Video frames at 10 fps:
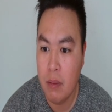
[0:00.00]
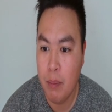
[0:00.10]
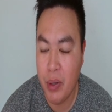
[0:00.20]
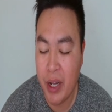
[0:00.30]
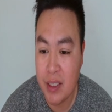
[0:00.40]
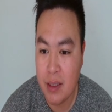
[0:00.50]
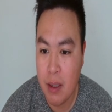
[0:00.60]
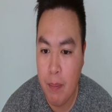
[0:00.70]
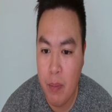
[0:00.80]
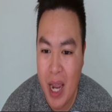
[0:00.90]
plus
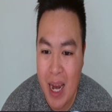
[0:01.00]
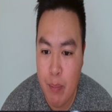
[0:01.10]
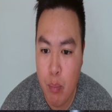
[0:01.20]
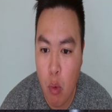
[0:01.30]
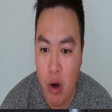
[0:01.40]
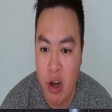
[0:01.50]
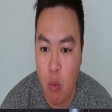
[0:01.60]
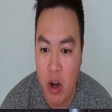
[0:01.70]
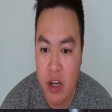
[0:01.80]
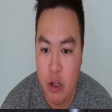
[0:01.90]

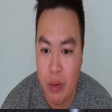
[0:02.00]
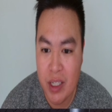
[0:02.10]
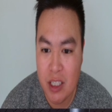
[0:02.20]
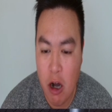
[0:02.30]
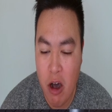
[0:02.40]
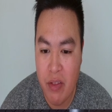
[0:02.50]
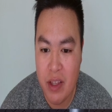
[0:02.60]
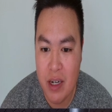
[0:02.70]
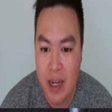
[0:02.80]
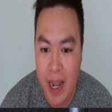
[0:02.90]
8.1 units on the
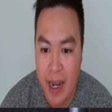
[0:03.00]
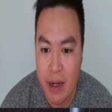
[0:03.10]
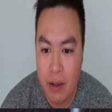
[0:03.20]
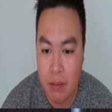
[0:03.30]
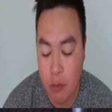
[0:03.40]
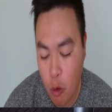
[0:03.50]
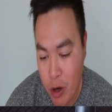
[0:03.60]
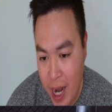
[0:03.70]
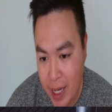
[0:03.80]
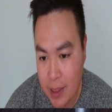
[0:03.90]
day or
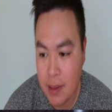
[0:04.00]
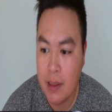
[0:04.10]
night,